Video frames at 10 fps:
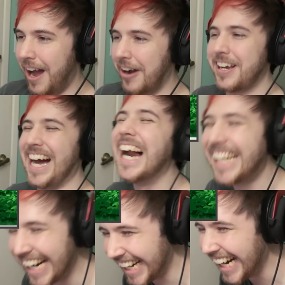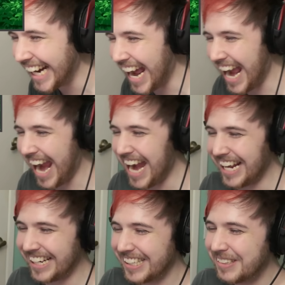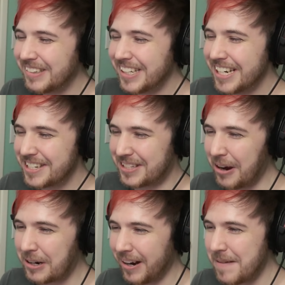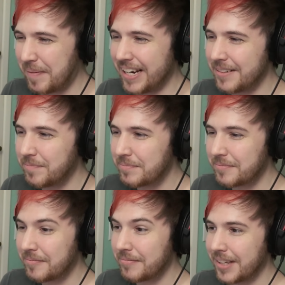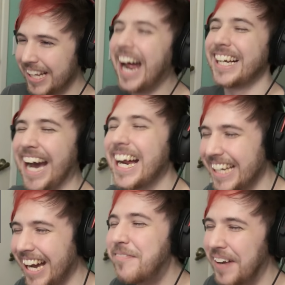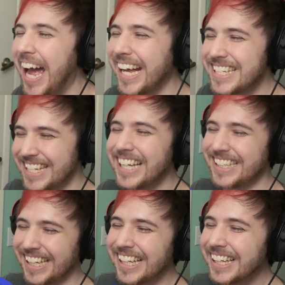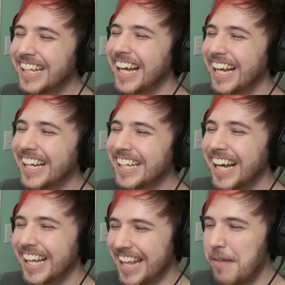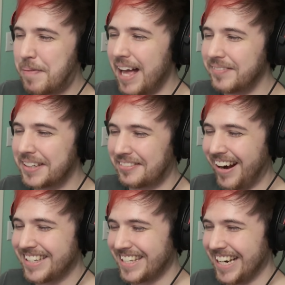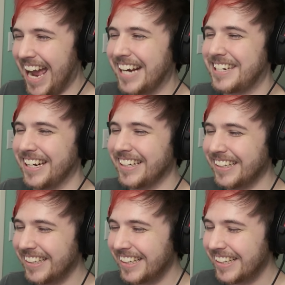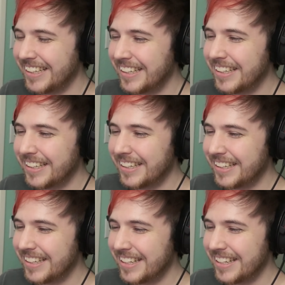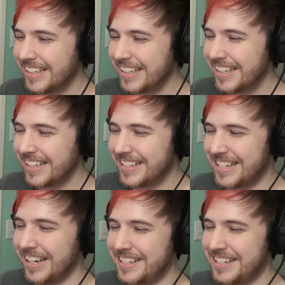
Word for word: Oh god. Anna! So creepy! I'm going to go fast! That pelvic thrusting action. So